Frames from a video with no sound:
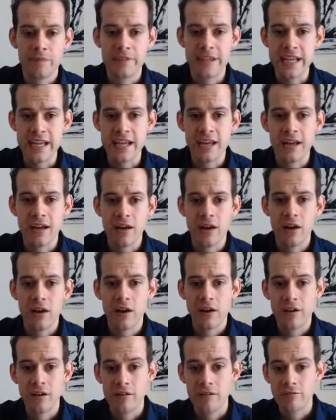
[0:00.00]
the
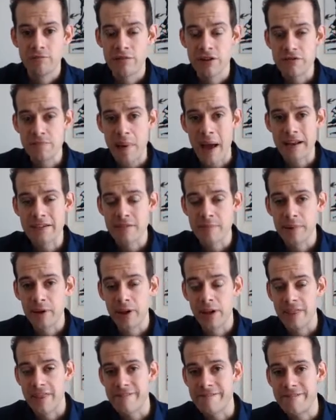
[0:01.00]

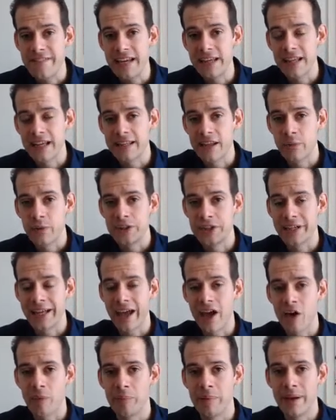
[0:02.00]
responsibility, the feeling that we should
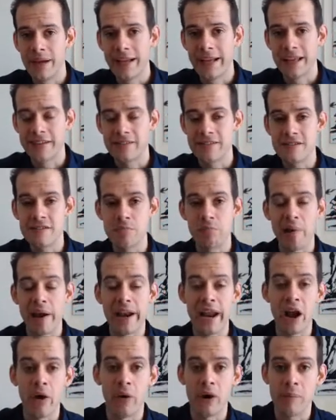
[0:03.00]
help, gets
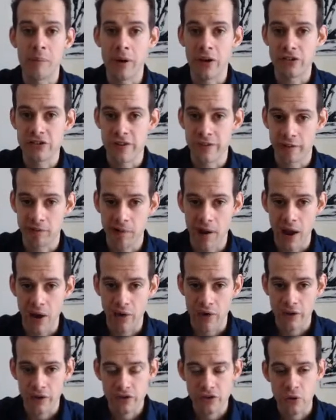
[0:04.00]
spread out amongst the
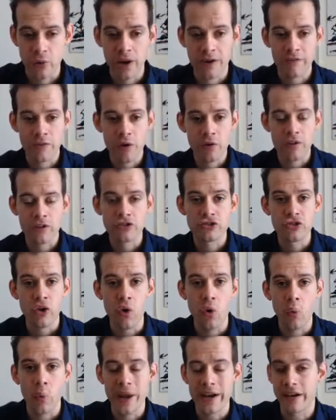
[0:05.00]
crowd. So if you're the
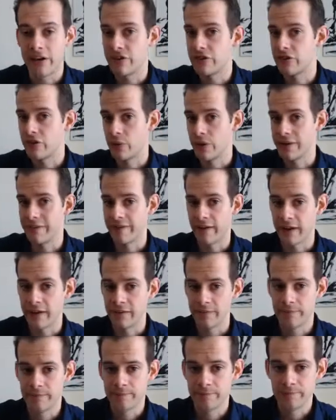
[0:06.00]
sole witness to an
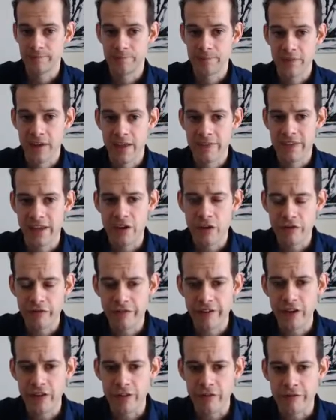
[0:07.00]
event, then you
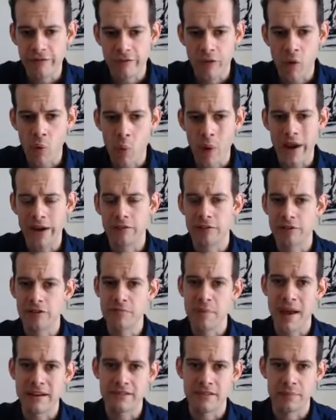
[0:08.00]
feel the full weight of
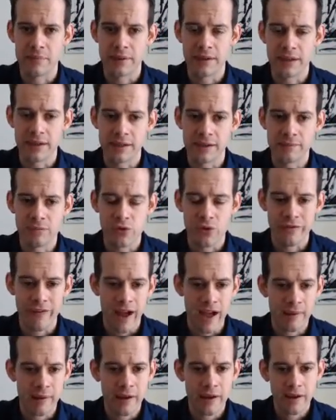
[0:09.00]
responsibility. So if
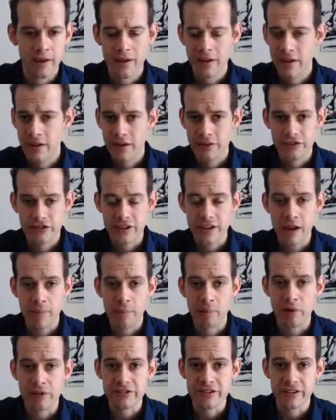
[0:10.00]
I see a
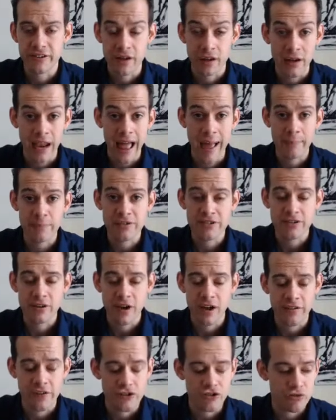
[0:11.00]
person collapse
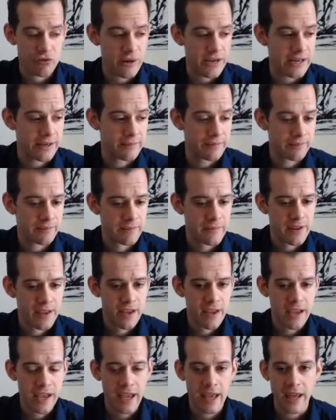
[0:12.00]
on the street
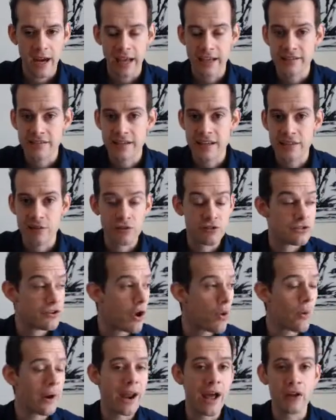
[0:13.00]
and I see there's
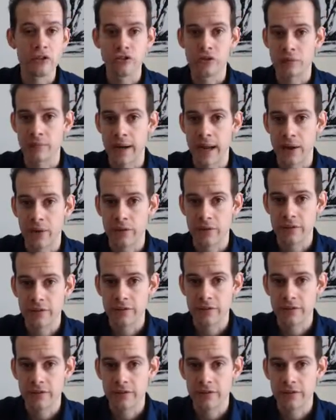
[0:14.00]
no one else around,